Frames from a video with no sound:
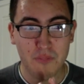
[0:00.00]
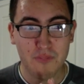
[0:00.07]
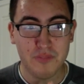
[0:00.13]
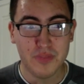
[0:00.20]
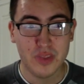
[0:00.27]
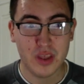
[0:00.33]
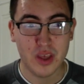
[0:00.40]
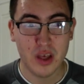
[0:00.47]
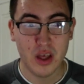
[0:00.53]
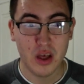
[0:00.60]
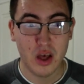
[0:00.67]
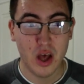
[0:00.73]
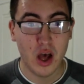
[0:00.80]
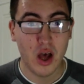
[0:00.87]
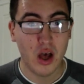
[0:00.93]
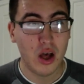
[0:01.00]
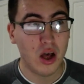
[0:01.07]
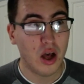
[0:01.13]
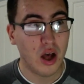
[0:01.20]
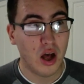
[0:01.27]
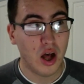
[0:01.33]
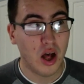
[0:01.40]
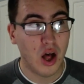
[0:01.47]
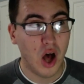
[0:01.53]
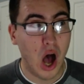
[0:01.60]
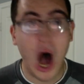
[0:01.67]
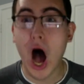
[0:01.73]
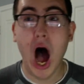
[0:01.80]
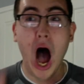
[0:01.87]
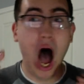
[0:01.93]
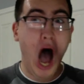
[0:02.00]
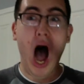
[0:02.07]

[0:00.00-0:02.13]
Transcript: What is this place?